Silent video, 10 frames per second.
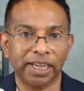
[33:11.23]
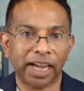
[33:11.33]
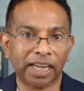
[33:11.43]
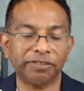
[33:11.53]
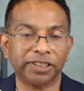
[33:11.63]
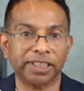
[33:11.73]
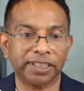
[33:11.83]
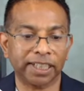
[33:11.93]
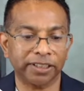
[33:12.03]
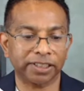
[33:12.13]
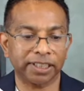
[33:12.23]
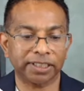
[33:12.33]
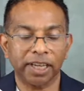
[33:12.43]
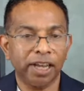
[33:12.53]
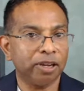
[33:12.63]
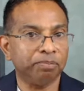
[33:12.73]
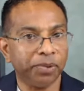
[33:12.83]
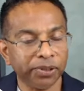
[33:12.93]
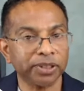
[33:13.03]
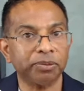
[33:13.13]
Artificial intelligence, MOOCs,